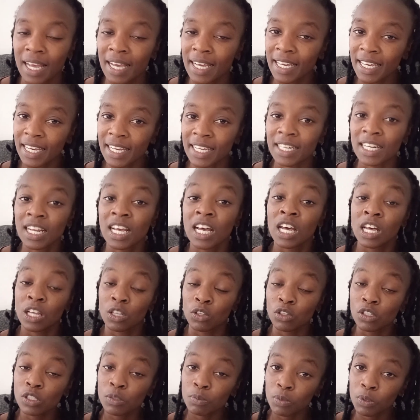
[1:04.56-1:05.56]
again
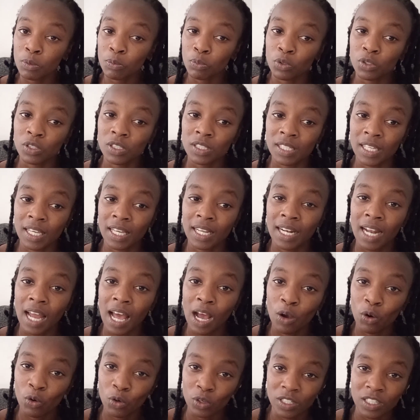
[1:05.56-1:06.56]
those people sell
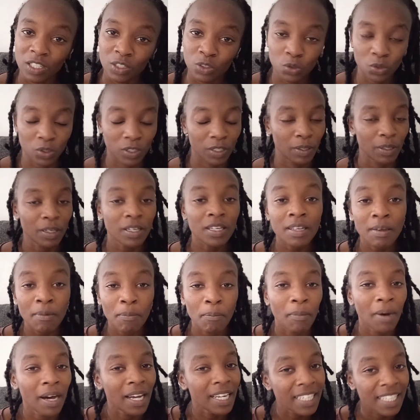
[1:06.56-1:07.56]
according to the
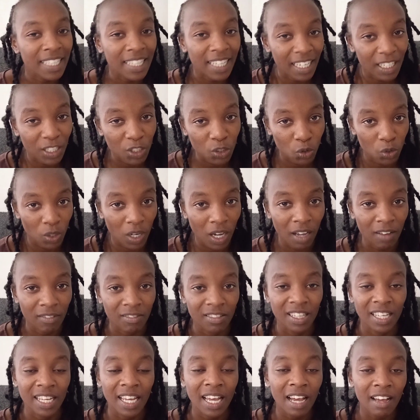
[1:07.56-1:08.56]
money that you
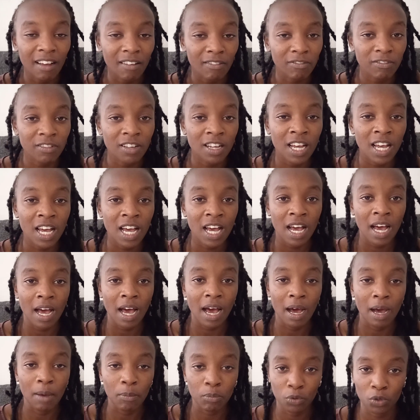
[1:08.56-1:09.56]
have they have
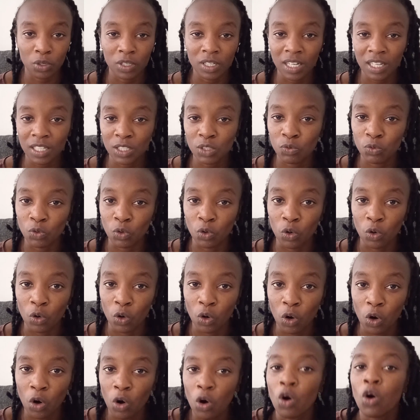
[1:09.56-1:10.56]
uh, products for
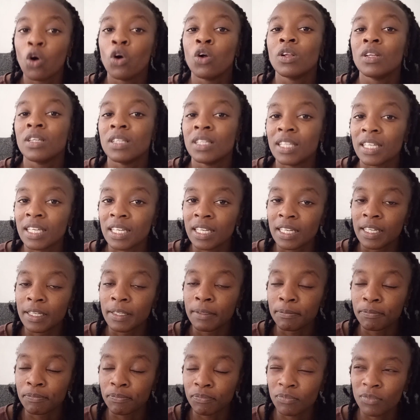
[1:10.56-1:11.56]
all
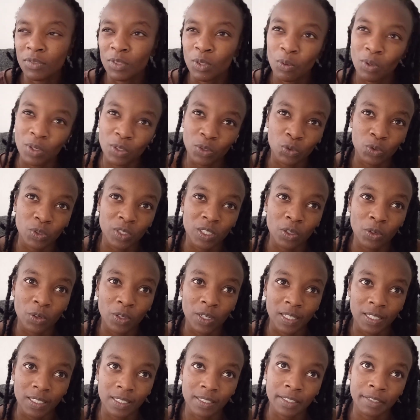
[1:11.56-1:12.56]
the what do we call
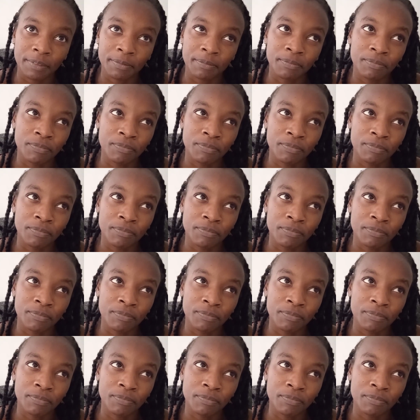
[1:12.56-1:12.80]
it